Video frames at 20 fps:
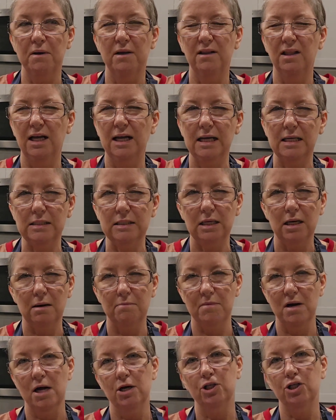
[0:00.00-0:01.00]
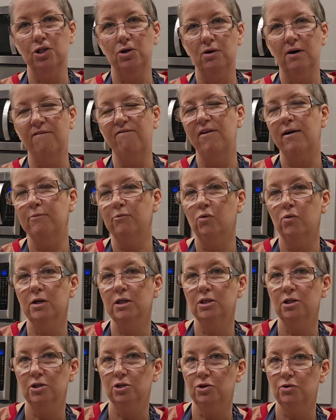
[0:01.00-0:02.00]
And like I said, I'm not sure if I'm going
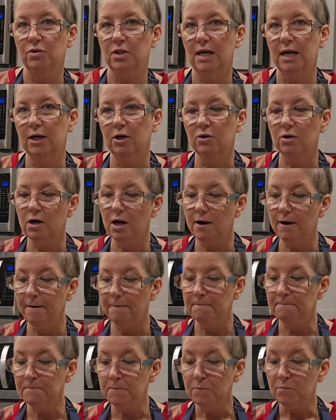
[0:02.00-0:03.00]
to do that or not.